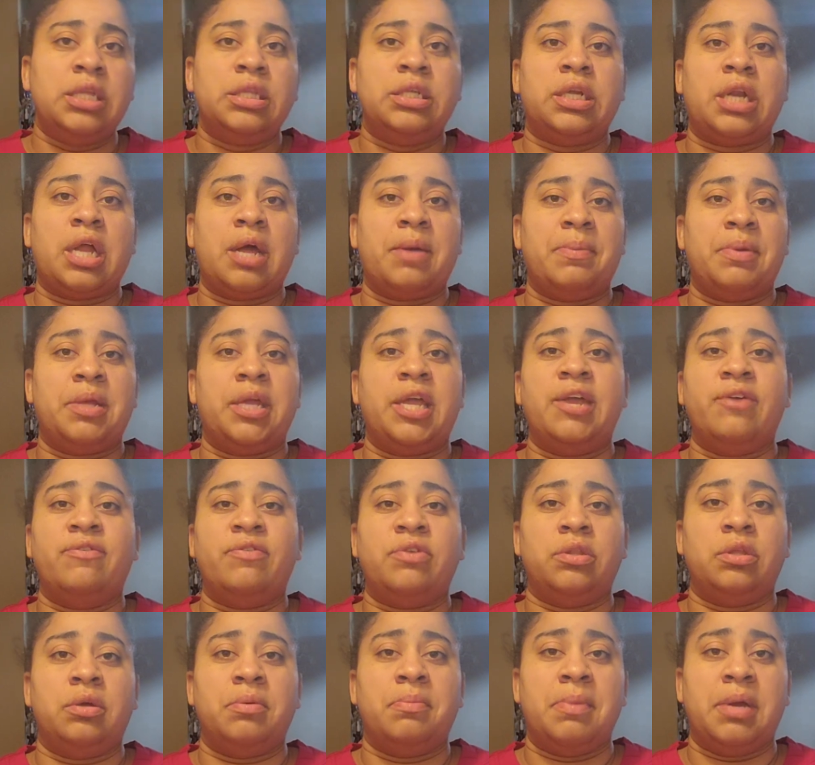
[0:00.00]
that I'll be
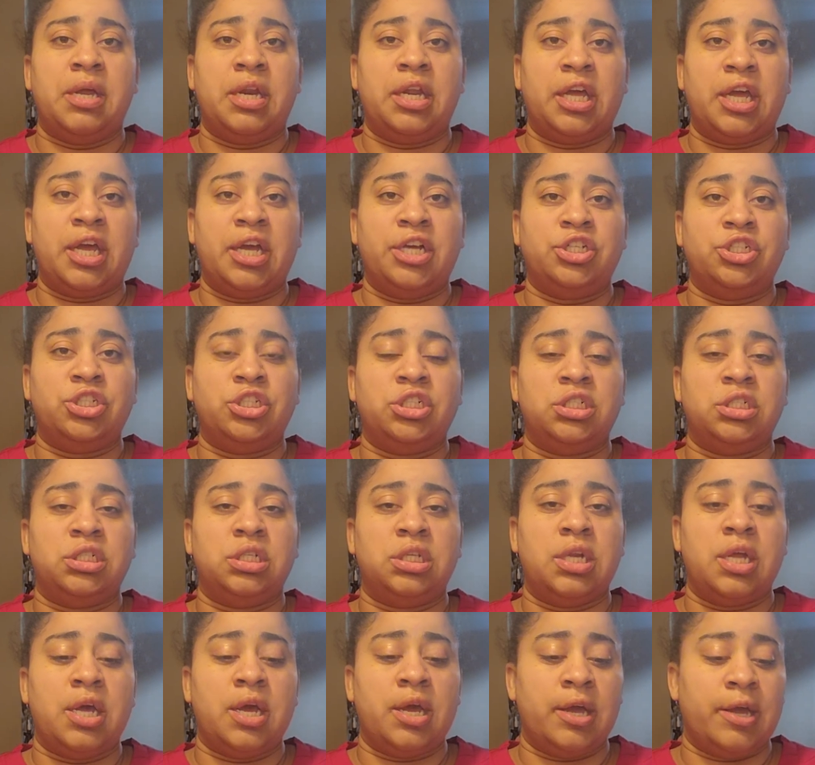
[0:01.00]
giving them medication
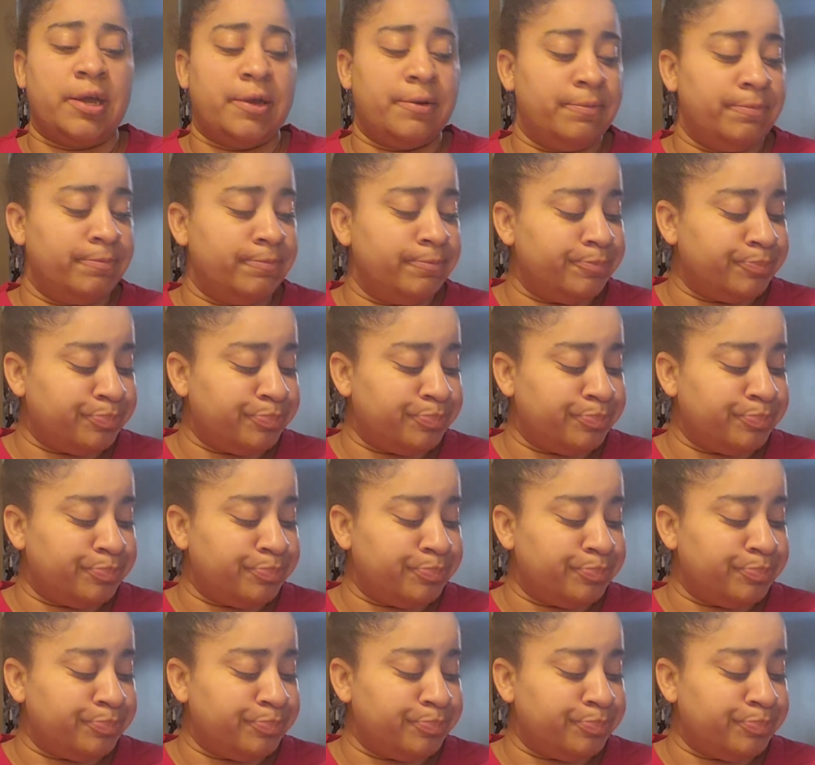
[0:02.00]
today.